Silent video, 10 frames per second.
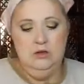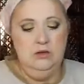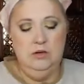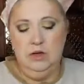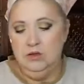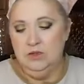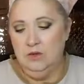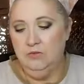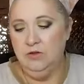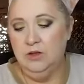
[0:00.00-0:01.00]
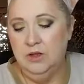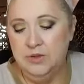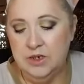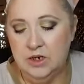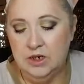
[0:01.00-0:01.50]
now it's time for the
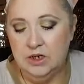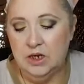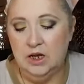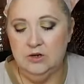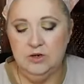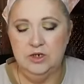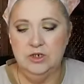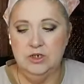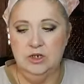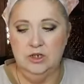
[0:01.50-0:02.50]
lips, and I need to hydrate just a